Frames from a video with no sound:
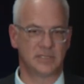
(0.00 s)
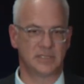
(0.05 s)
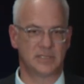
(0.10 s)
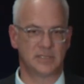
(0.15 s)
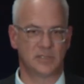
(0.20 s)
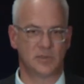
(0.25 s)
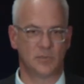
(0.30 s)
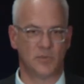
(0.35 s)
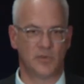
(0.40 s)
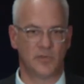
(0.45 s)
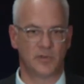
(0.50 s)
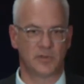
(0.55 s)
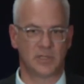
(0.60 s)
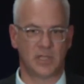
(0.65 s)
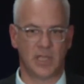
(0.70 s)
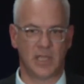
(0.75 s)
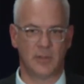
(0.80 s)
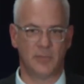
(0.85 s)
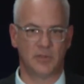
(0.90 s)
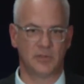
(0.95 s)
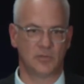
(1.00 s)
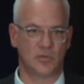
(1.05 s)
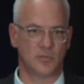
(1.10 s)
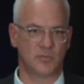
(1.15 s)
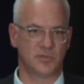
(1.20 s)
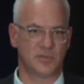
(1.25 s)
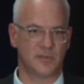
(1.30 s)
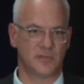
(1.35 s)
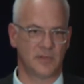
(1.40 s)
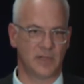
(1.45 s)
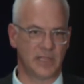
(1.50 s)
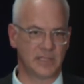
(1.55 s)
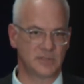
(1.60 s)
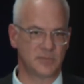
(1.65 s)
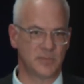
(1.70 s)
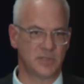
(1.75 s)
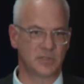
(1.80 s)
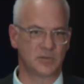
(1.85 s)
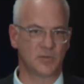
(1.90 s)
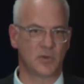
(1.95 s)
system over time in terms of less
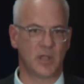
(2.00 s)
missed